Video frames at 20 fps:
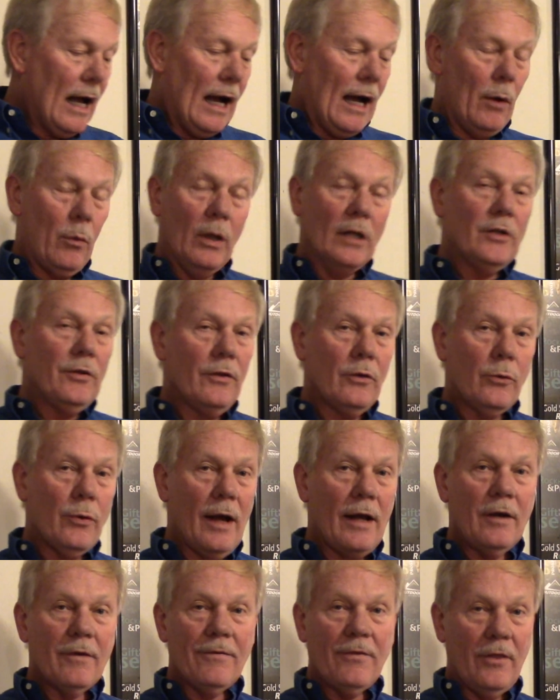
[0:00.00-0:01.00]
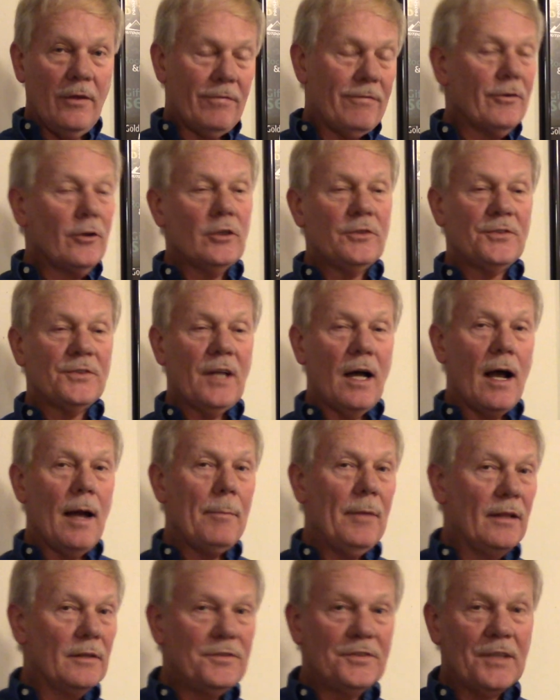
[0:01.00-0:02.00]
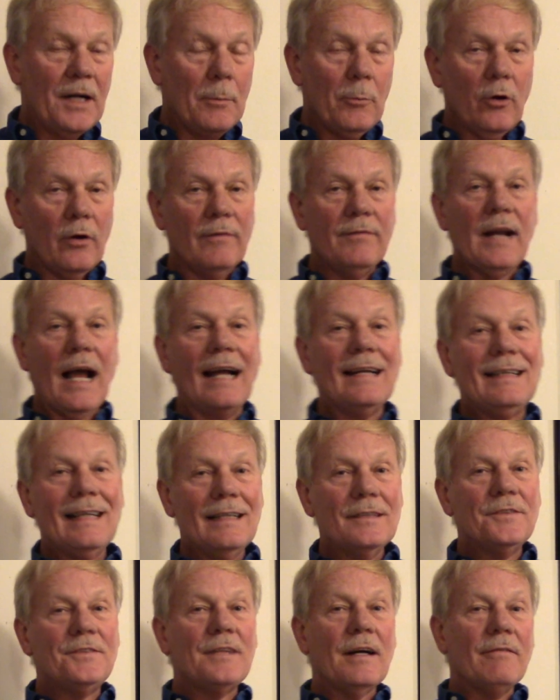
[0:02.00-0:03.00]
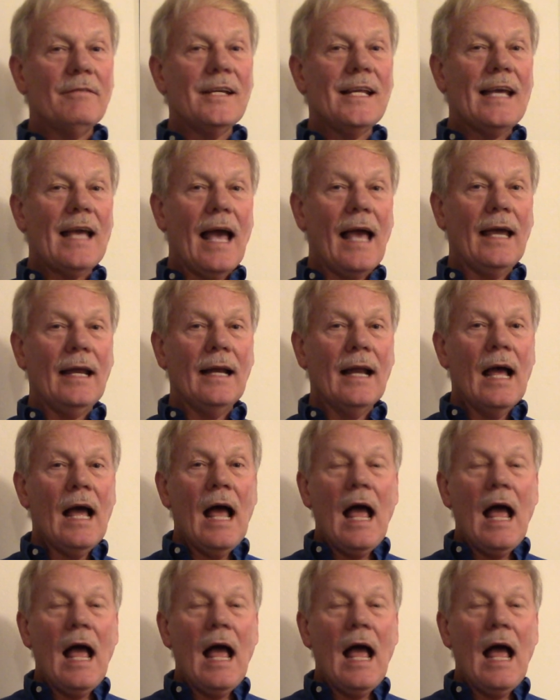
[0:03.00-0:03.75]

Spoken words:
I went to the crater for the first time in the summer of 1978.